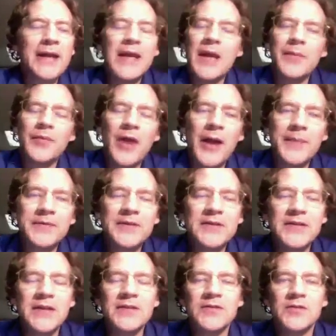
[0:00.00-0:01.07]
And again, perhaps
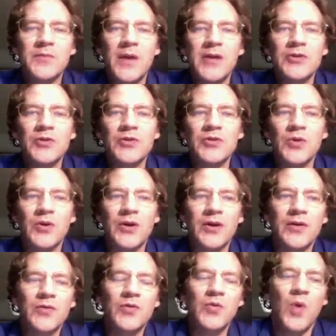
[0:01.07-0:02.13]
these English majors
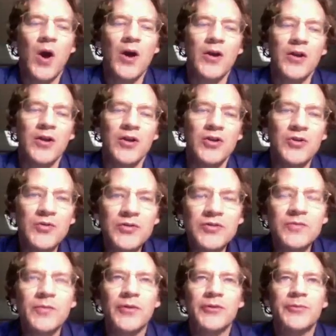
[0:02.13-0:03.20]
who aren't
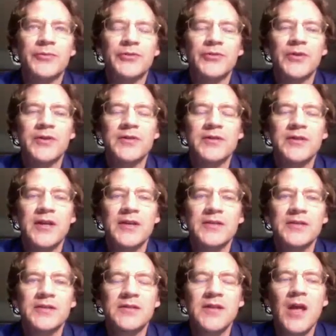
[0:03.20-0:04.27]
used to multiple choice
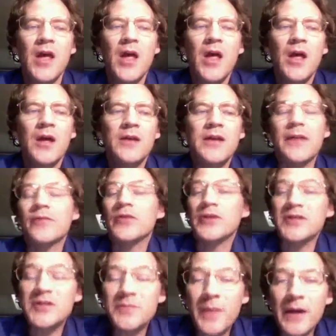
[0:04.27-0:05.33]
tests never
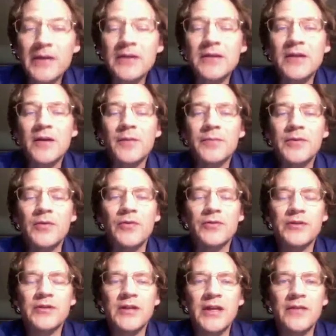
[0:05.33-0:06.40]
expected the computer
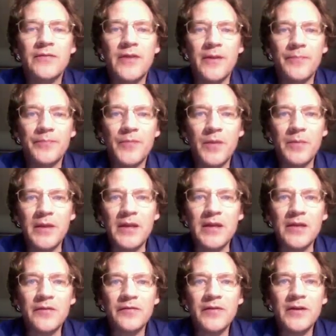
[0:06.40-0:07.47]
to give them
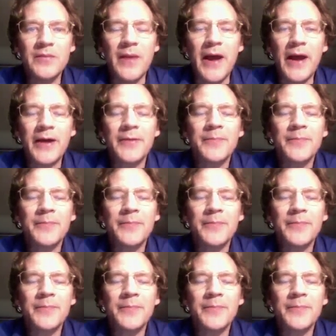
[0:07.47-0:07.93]
immediate feedback.